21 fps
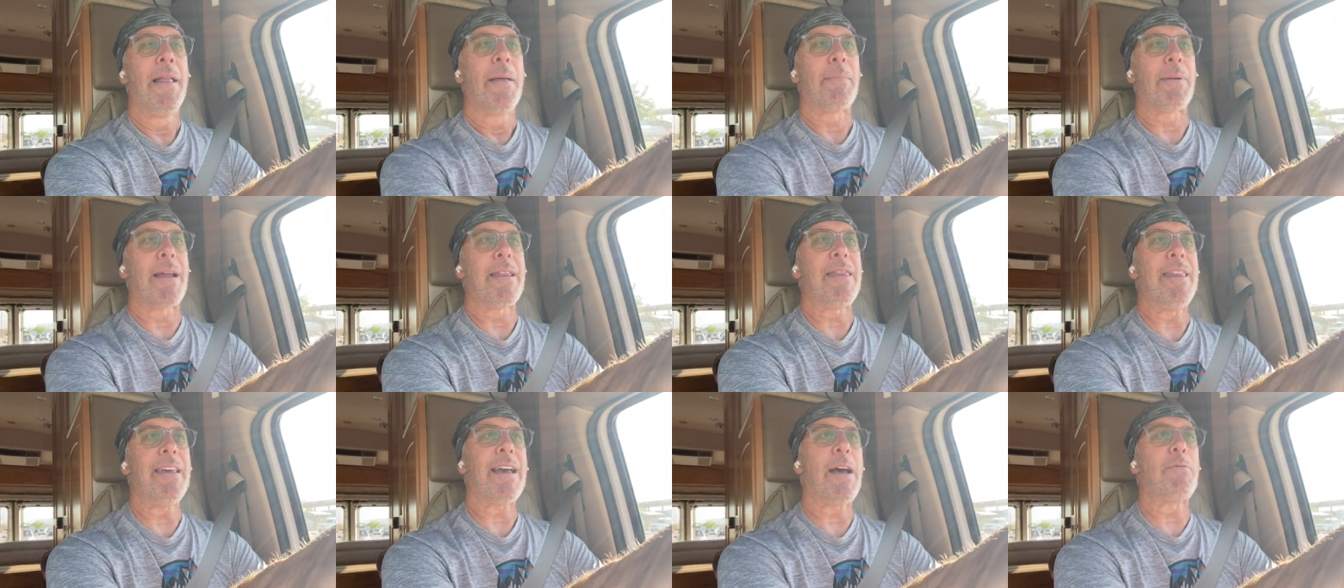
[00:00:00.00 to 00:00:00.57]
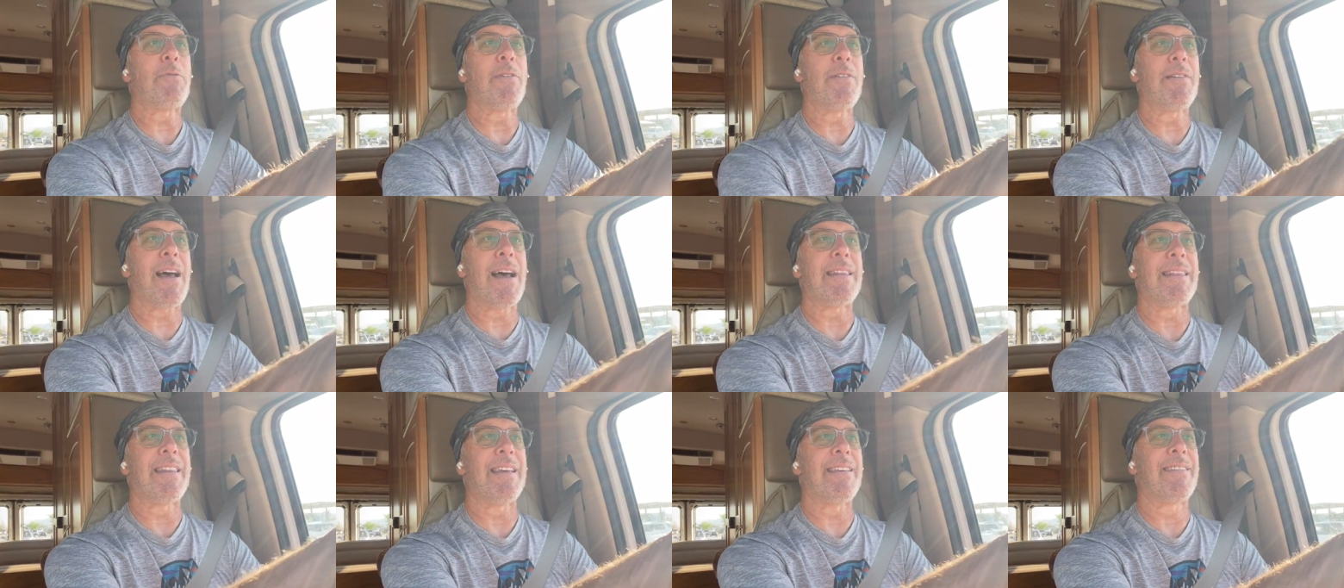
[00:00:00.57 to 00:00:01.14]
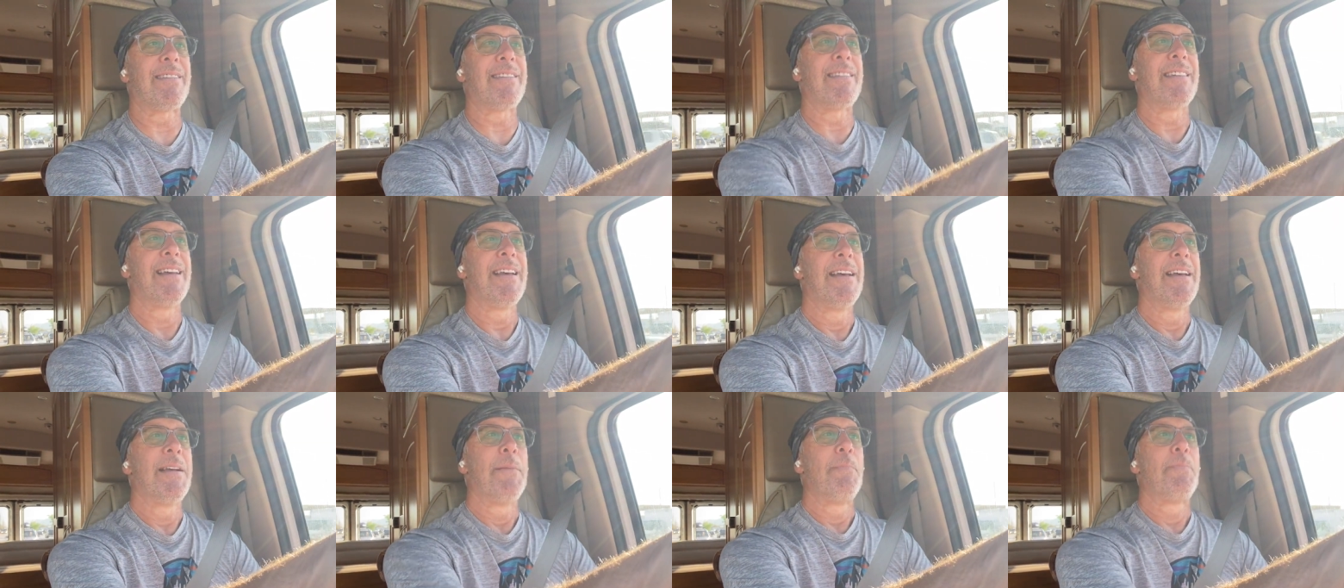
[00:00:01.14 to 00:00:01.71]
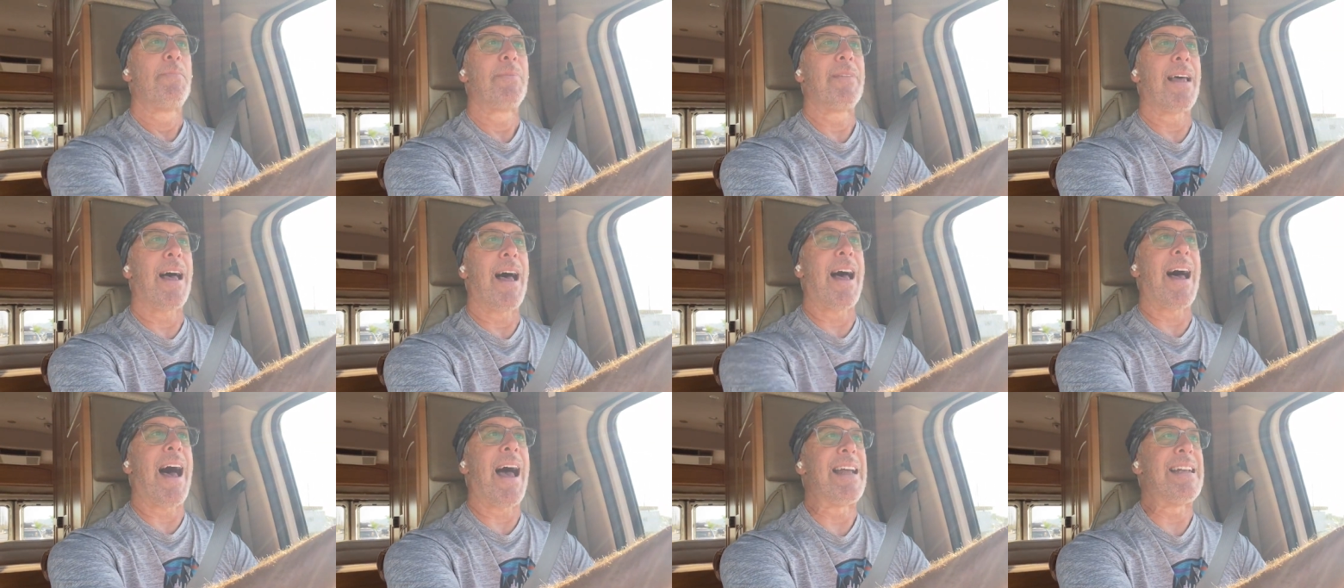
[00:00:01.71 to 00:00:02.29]
But I think I've just got this
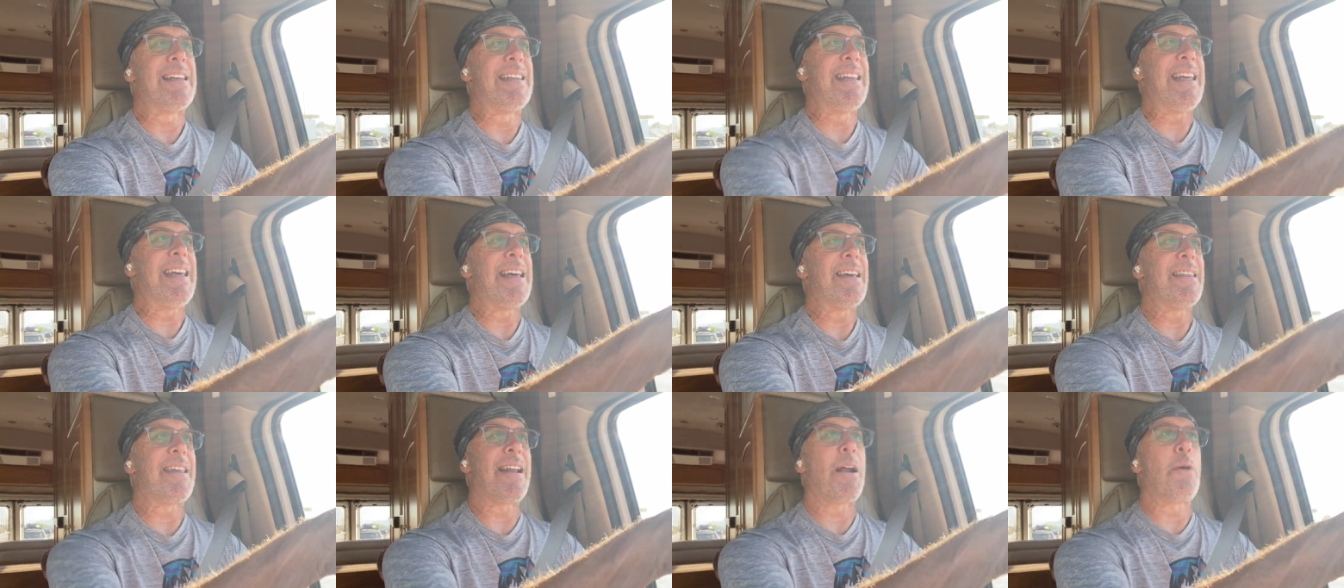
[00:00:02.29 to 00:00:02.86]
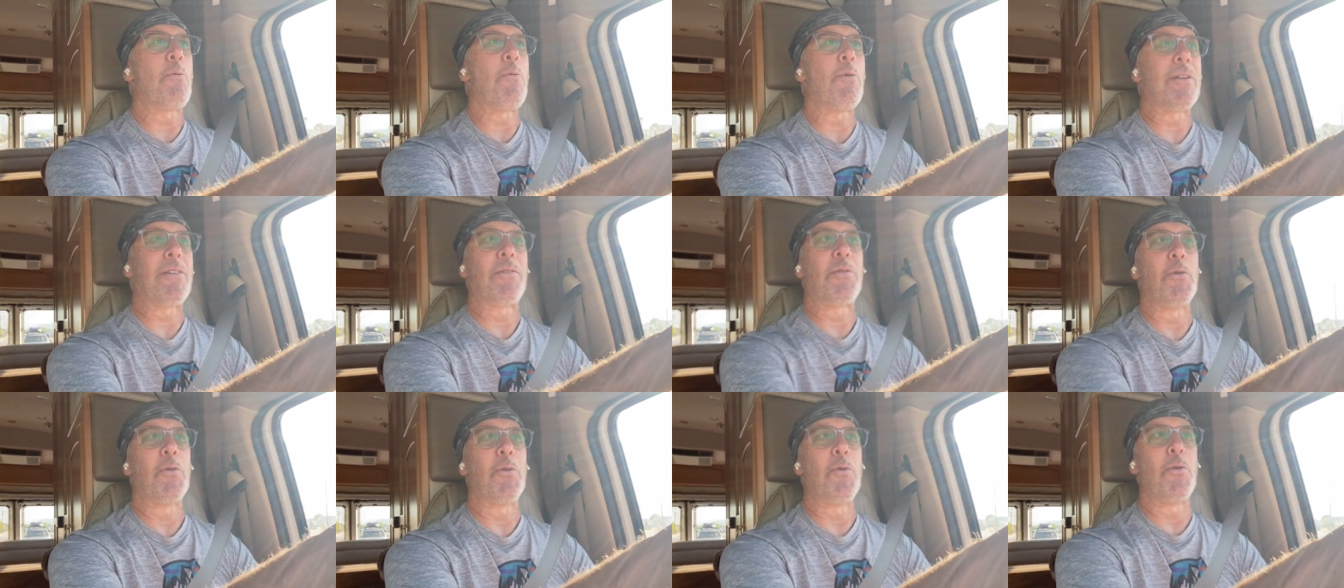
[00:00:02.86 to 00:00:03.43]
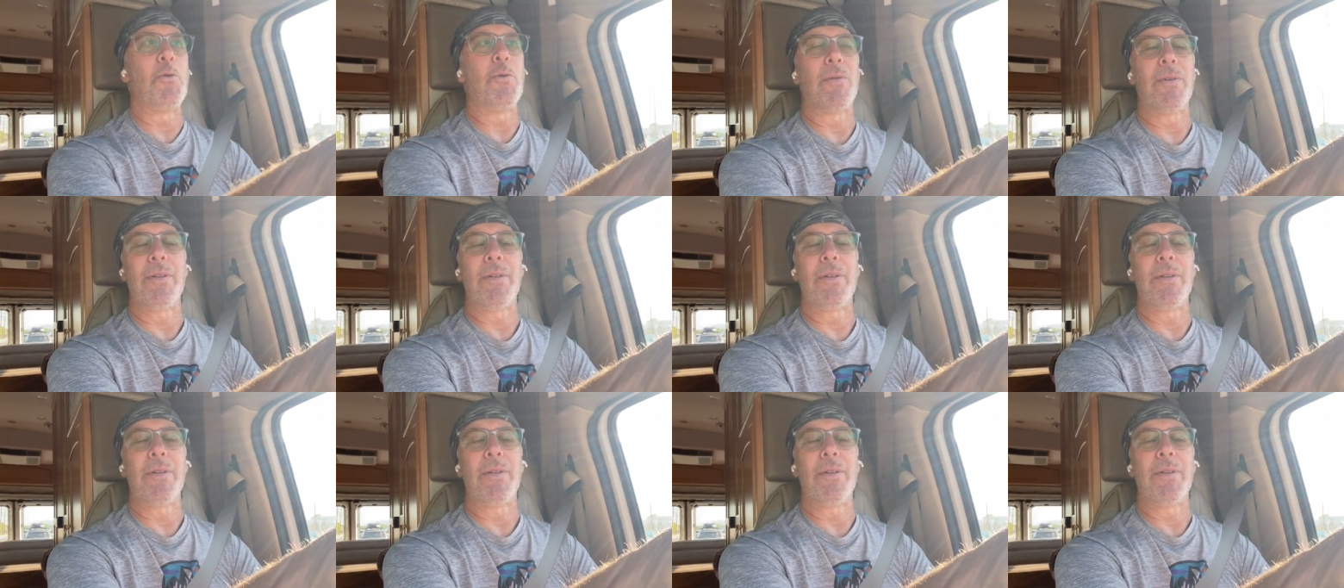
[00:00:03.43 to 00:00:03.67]
idea that I want to